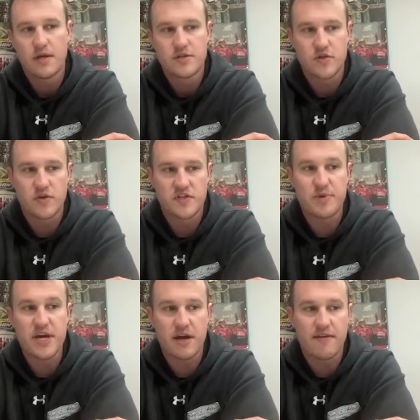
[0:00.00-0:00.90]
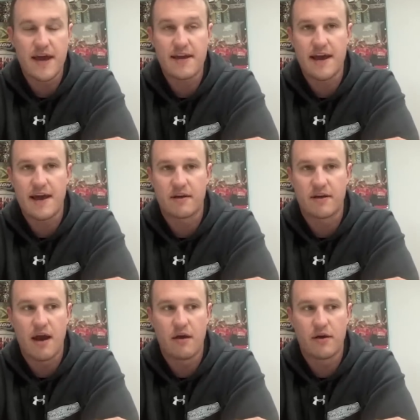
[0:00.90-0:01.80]
so to speak on that, yeah,
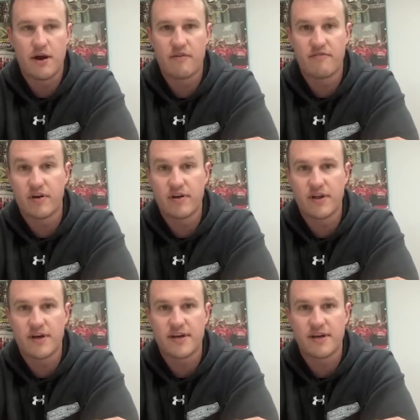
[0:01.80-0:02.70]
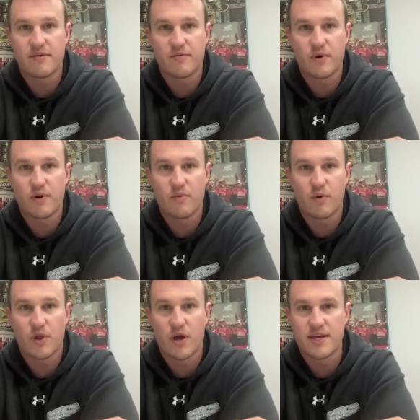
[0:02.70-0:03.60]
Kyle and I are very lucky. We're
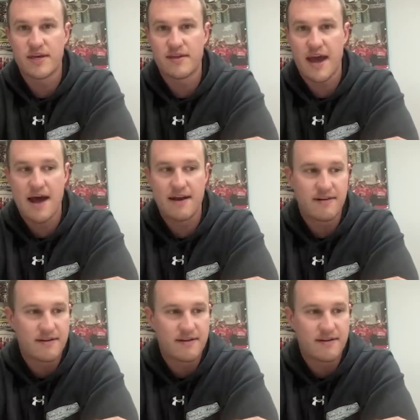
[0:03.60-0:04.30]
we're lucky that